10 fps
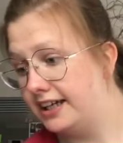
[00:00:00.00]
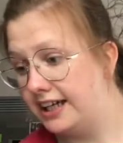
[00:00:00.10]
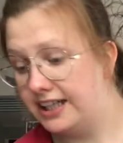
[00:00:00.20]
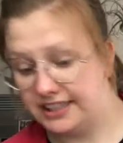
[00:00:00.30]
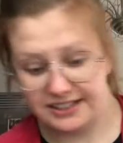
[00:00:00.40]

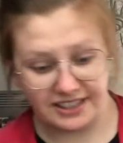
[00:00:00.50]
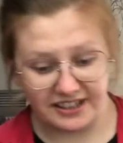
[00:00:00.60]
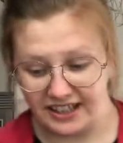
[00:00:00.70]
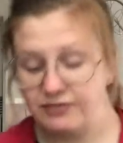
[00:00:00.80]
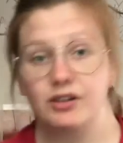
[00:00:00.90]
And
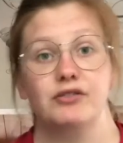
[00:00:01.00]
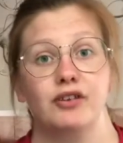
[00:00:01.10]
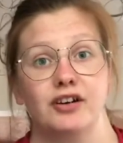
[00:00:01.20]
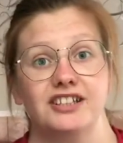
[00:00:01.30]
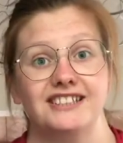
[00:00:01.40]
then we
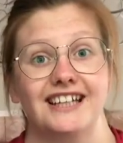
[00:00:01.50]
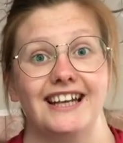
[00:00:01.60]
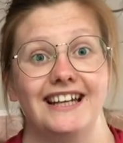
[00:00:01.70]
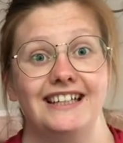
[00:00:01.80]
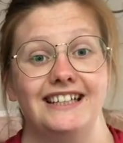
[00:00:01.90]
find
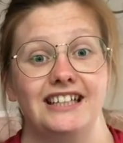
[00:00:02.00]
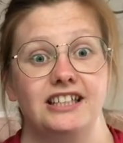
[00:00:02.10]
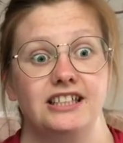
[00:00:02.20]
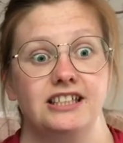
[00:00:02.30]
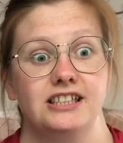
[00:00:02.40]
a
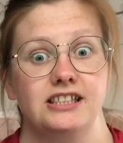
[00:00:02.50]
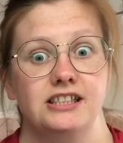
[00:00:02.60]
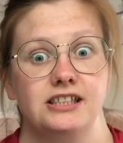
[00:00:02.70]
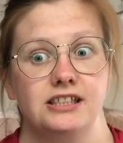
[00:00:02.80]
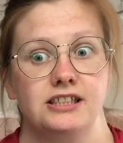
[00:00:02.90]

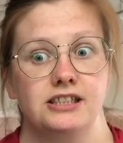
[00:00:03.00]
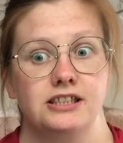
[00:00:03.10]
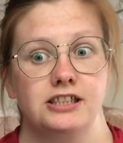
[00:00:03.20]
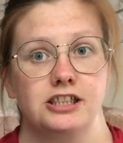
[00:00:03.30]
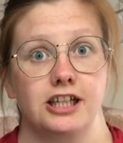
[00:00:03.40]

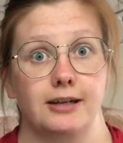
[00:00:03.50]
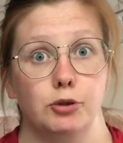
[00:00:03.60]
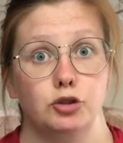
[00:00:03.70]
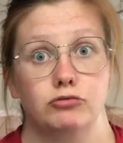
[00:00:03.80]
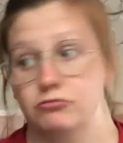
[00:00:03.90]
slikkepot.